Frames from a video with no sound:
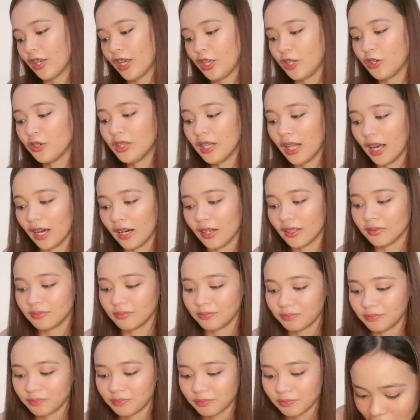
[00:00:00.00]
Okay, yun lang.
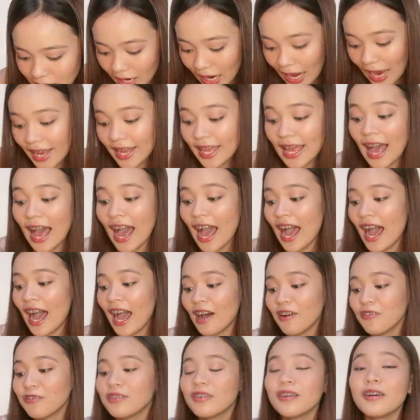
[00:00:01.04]
I
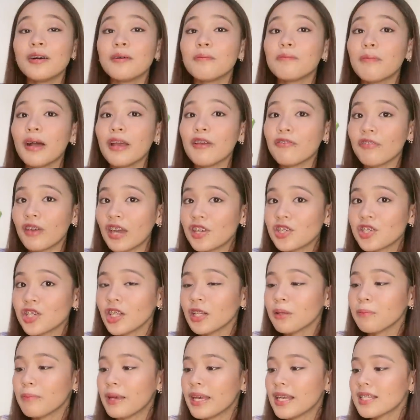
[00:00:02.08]
have my
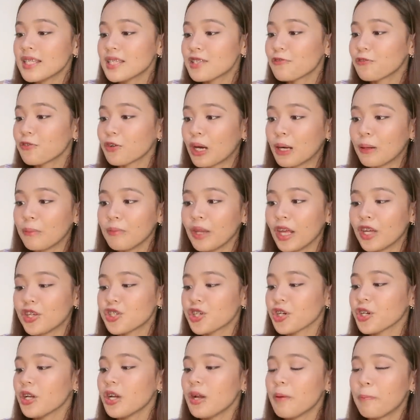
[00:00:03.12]
facial mist from
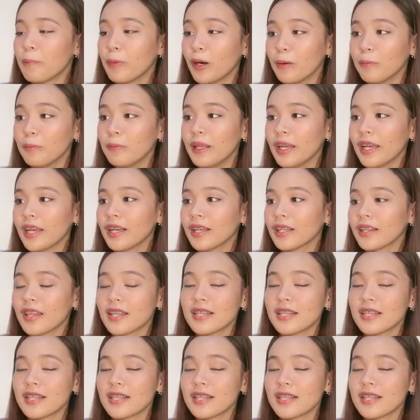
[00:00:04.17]
Nature Republic.